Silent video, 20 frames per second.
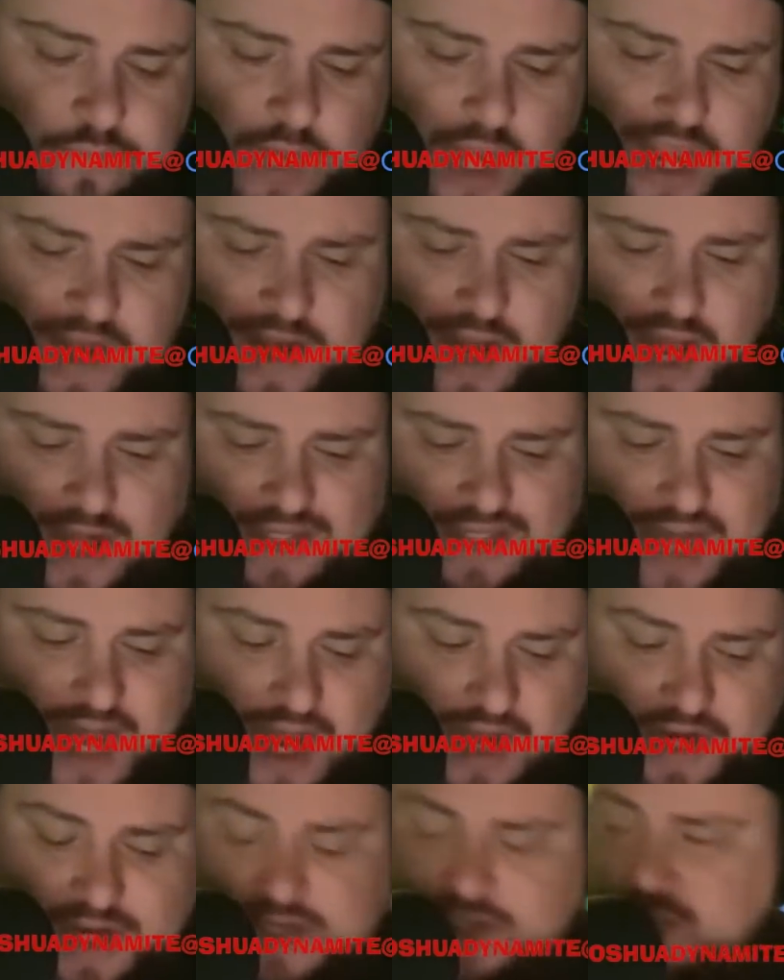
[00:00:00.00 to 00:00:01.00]
And not
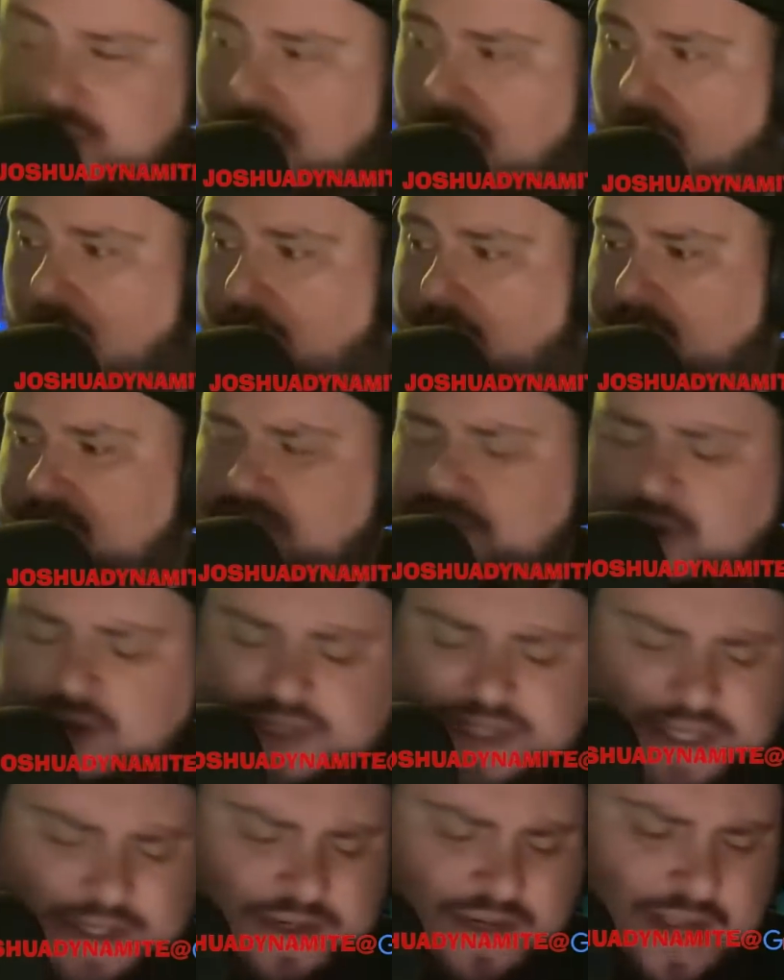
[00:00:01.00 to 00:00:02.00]
talking to a homeless
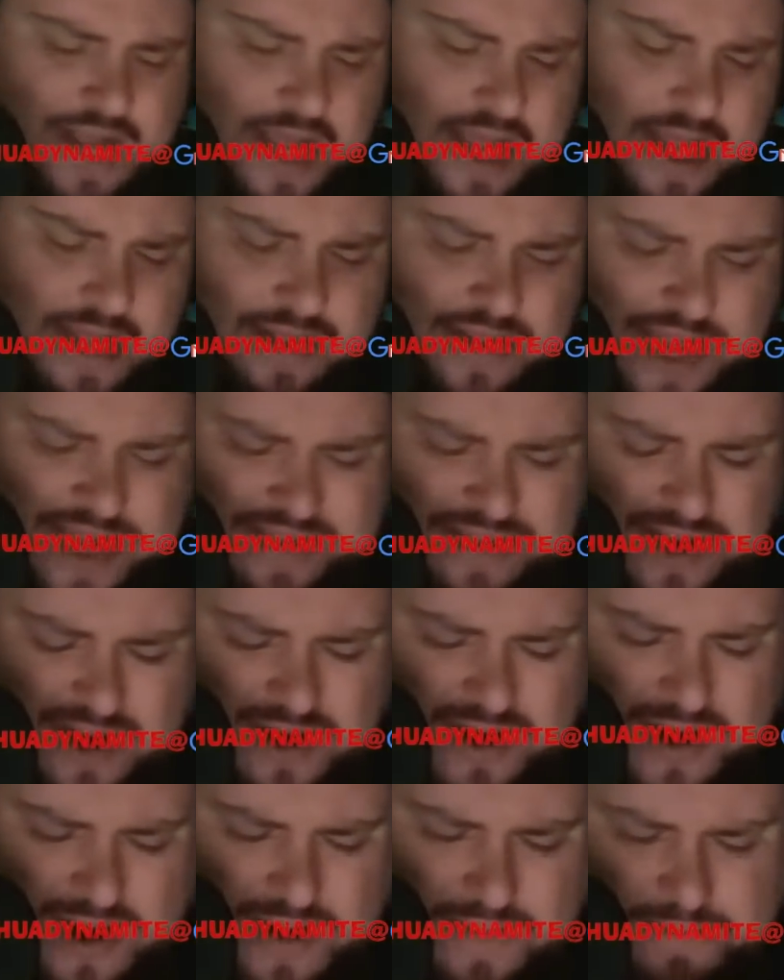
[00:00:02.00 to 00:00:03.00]
person like
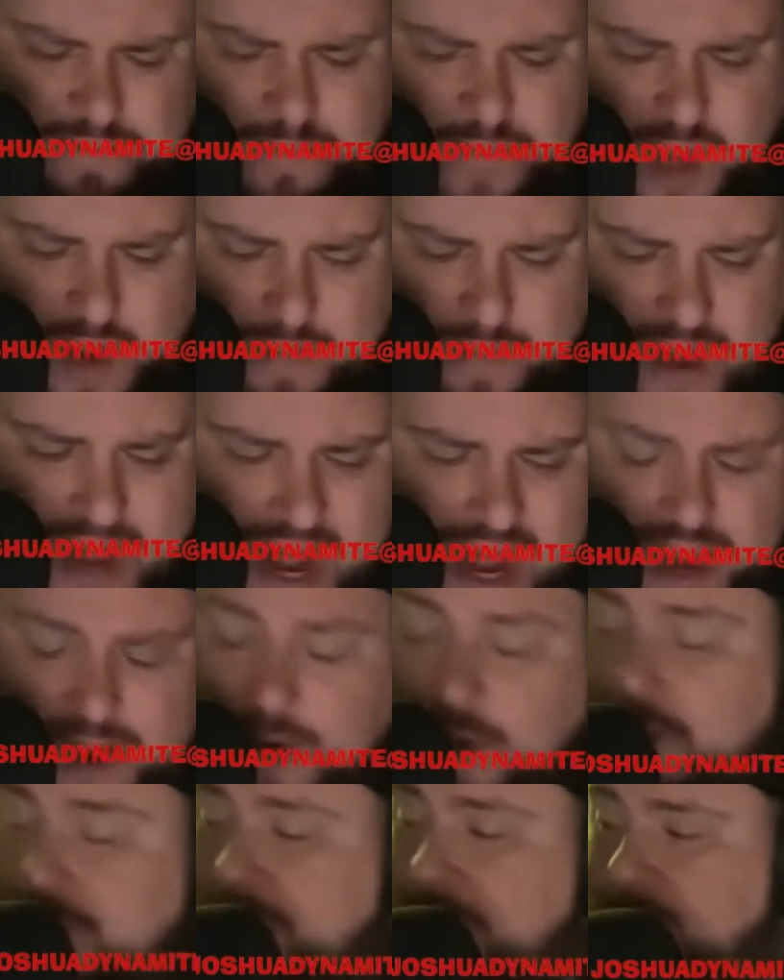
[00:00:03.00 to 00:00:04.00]
they're a
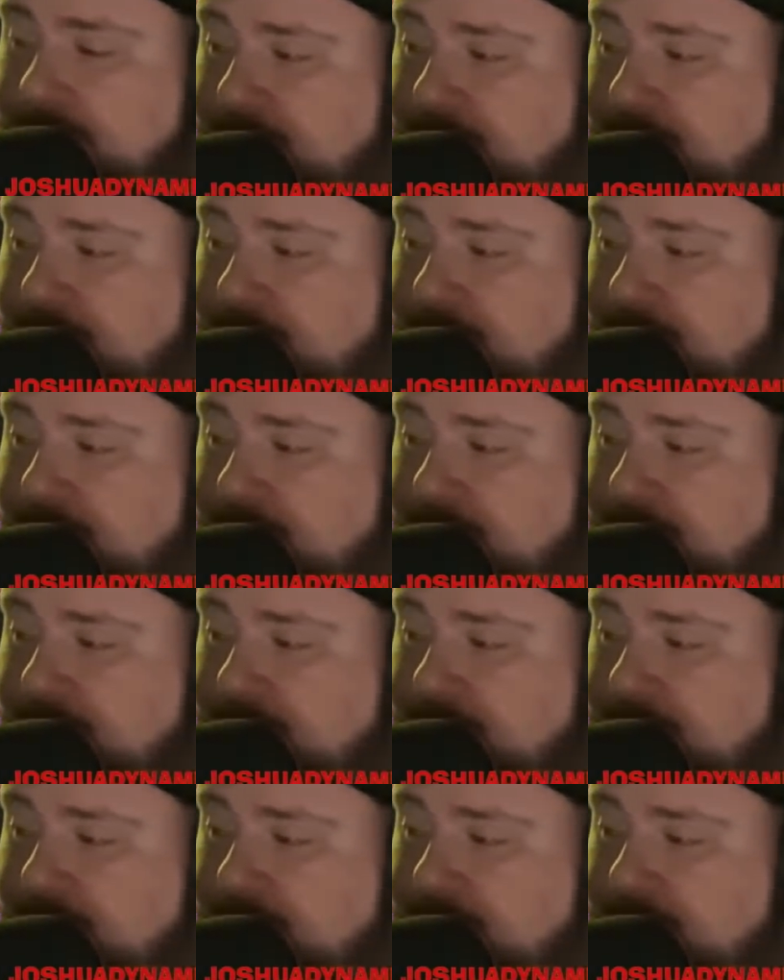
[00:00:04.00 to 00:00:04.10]
pile,